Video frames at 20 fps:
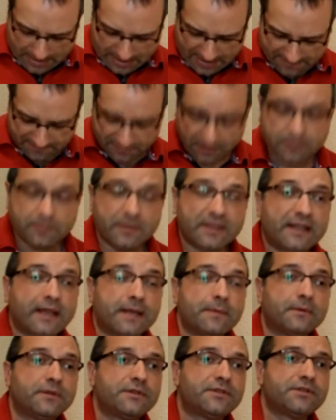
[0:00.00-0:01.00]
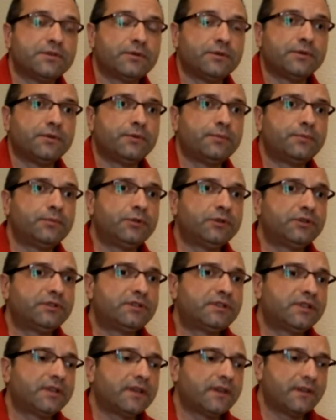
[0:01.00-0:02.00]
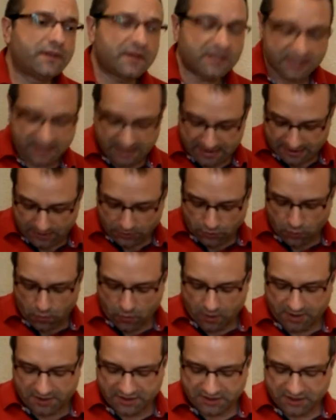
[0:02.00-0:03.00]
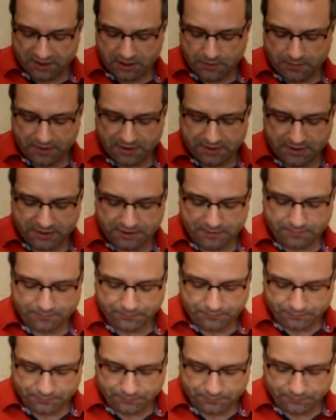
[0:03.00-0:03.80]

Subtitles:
I've not been able to put this thing to work in series,